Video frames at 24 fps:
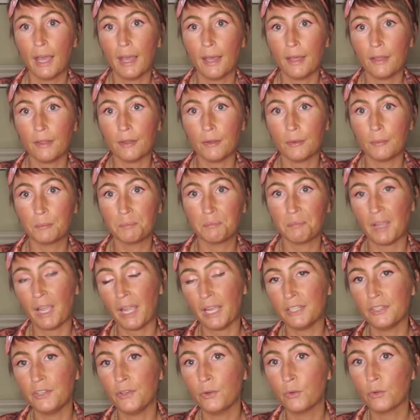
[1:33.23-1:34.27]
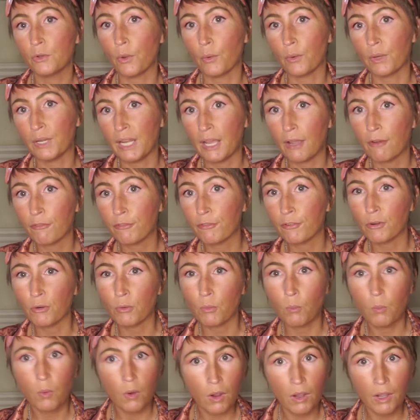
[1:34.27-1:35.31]
I know going out for a
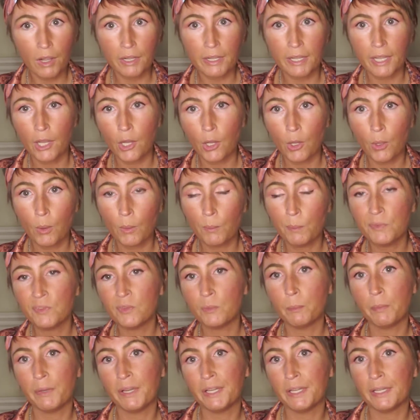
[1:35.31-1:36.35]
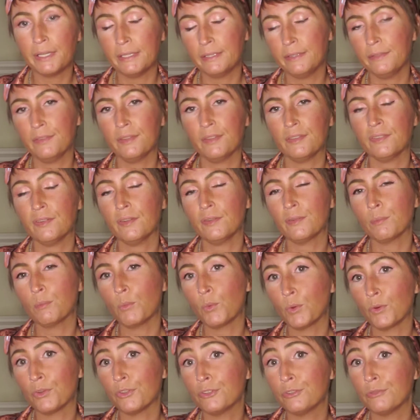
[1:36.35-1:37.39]
walk helps, but this is
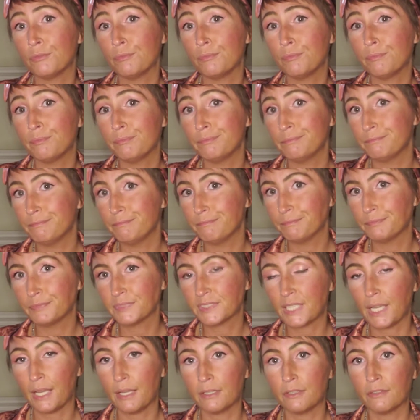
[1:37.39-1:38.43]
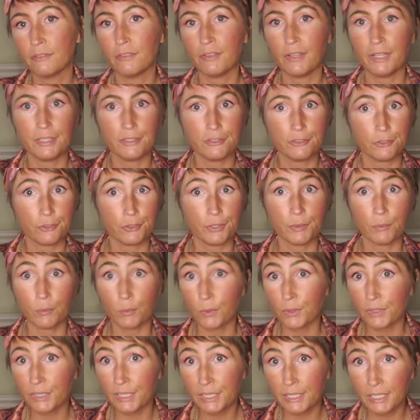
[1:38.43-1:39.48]
more kind of like during
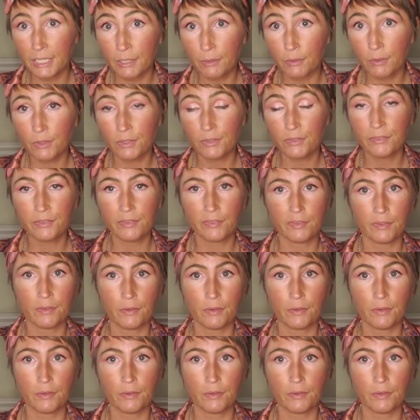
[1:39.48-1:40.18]
working hours.